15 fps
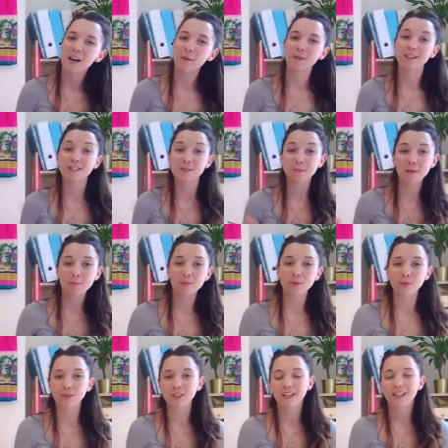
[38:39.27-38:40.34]
Because
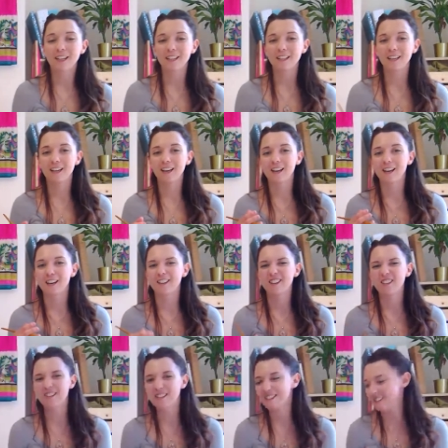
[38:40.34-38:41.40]
people,
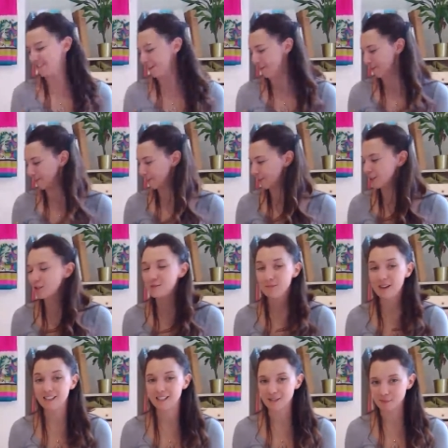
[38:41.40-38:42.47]
they don't necessarily,
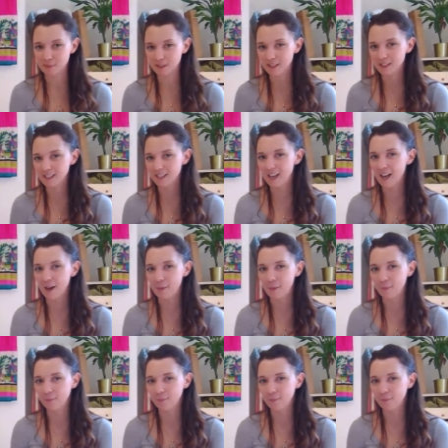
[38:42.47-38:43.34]
well, they do matter, but